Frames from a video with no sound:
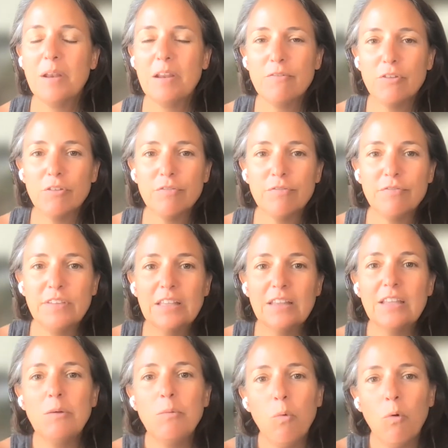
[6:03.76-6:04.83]
but if you're
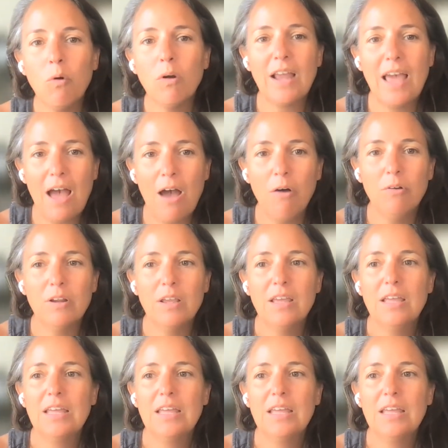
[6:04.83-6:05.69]
feeling worn out,